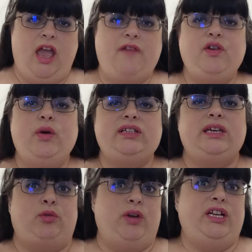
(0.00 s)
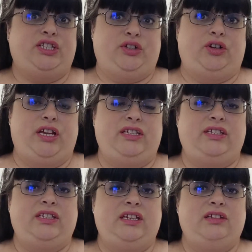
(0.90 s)
if you want to see Marina
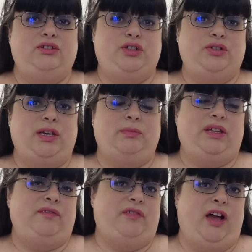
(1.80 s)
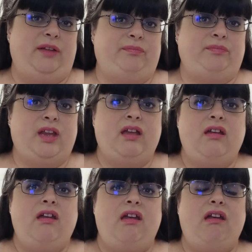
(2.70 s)
Sirtis do something fun,
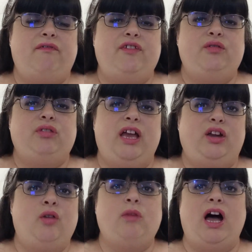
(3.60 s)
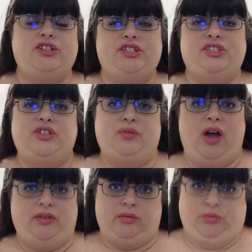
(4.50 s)
if you like homages to
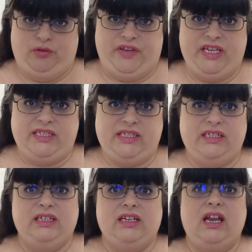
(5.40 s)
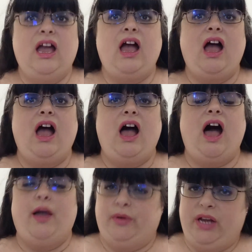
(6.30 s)
other movies,
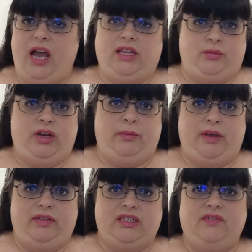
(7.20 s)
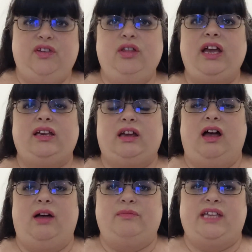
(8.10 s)
I would highly recommend this. If you like
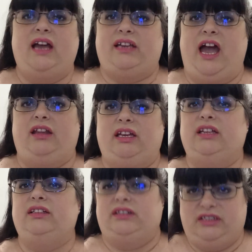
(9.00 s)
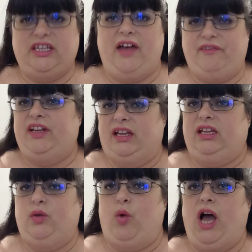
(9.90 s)
Zach Galligan,
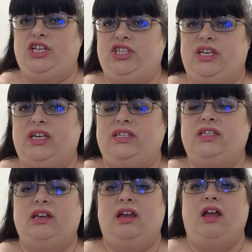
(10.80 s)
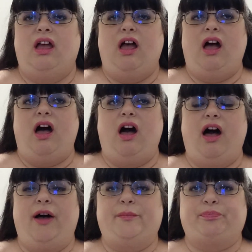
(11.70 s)
definitely watch this.
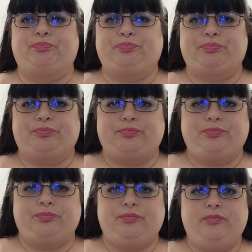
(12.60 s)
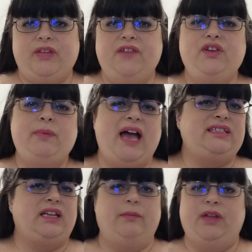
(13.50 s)
If you
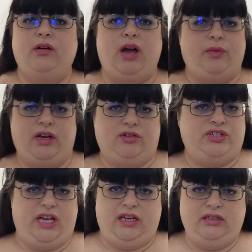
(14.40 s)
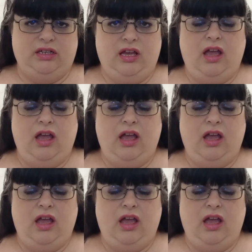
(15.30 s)
pass it up, though, I would understand.